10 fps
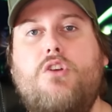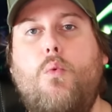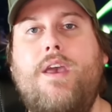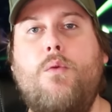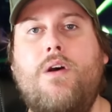to
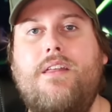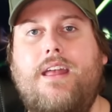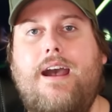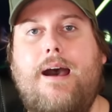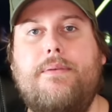win one of
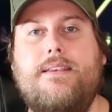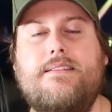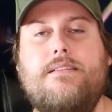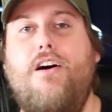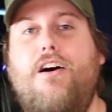the
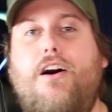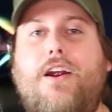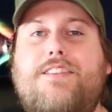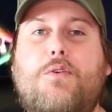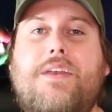copies. All
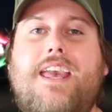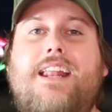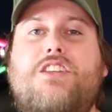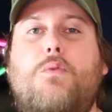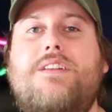right, so
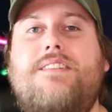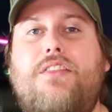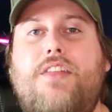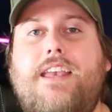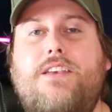again, I just want to
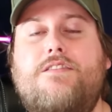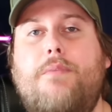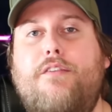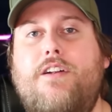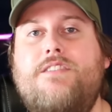say thank you to
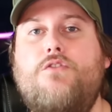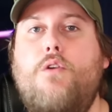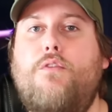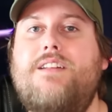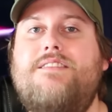my friends
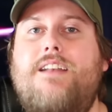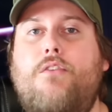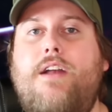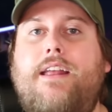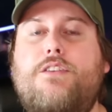over at
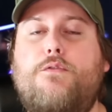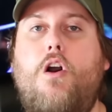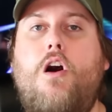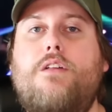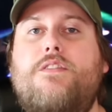Sound Radix
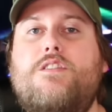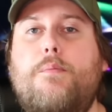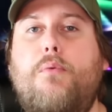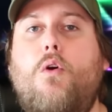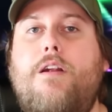for all of the
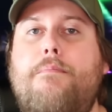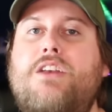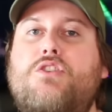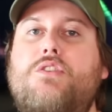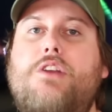support.
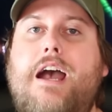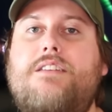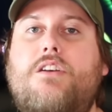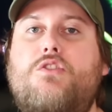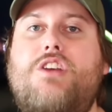Make sure you
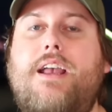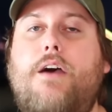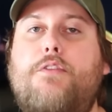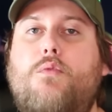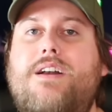guys go check
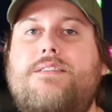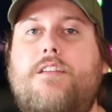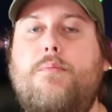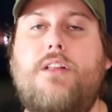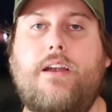out the rest
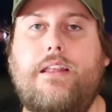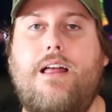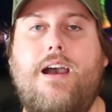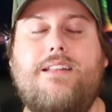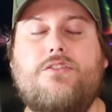of their plugin
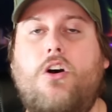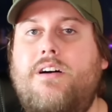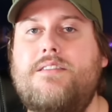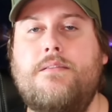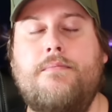line. It's
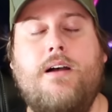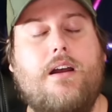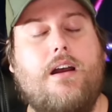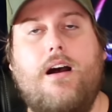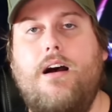awesome.
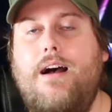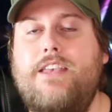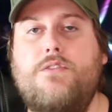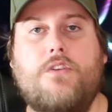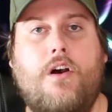Uh,
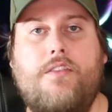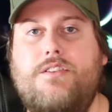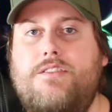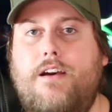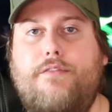I use all
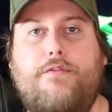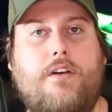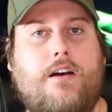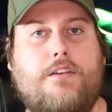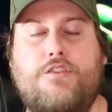their stuff.
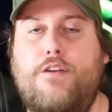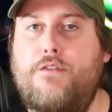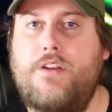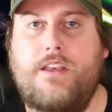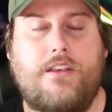Uh,
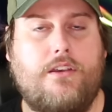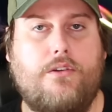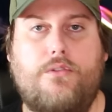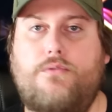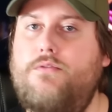Surfer
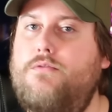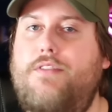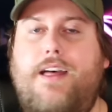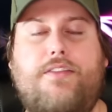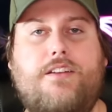EQ,
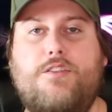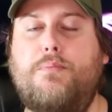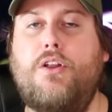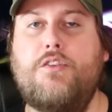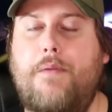that thing
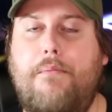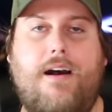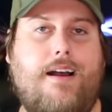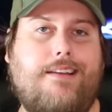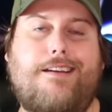just blows my
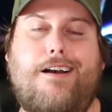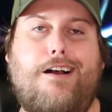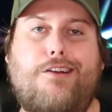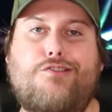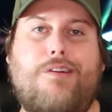mind.
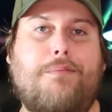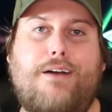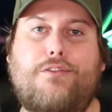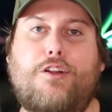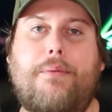Uh, drum
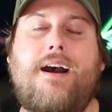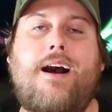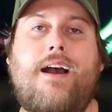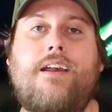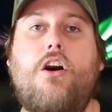level or
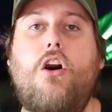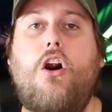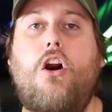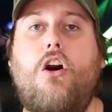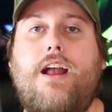Pi,
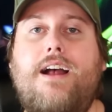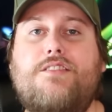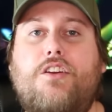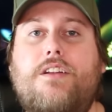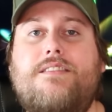all
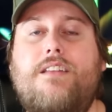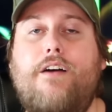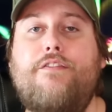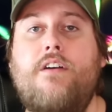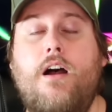kinds of good
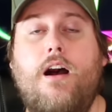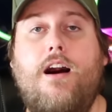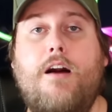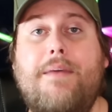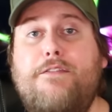stuff.
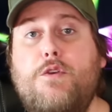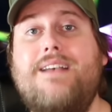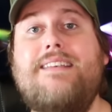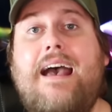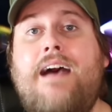Um, and if you
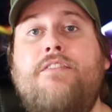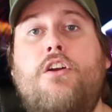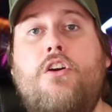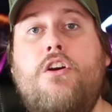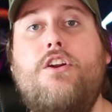guys
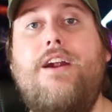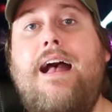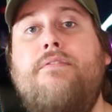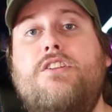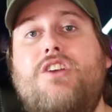haven't heard or
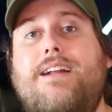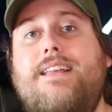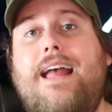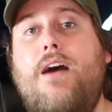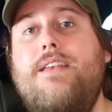haven't
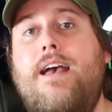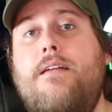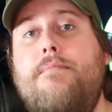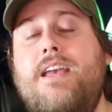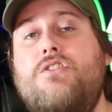checked it out
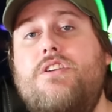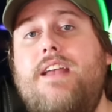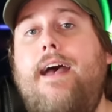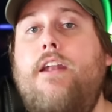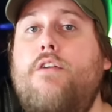yet, make sure
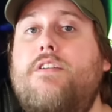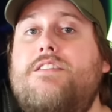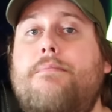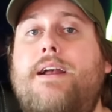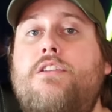you head over
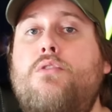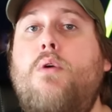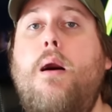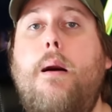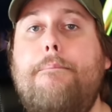to my
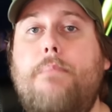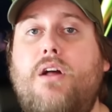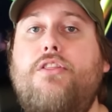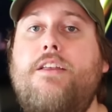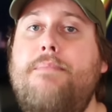new
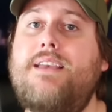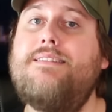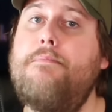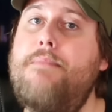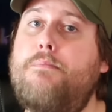monthly
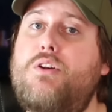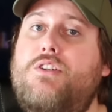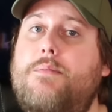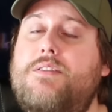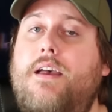mixing
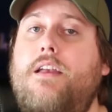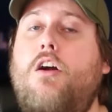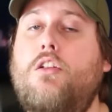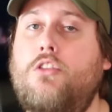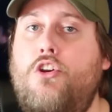membership site
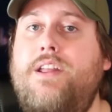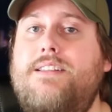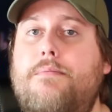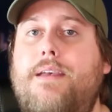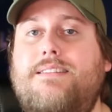called
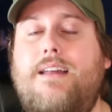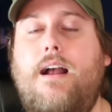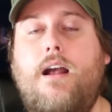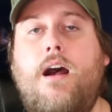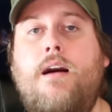
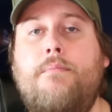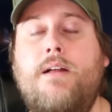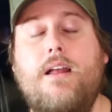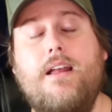learningtomix.com.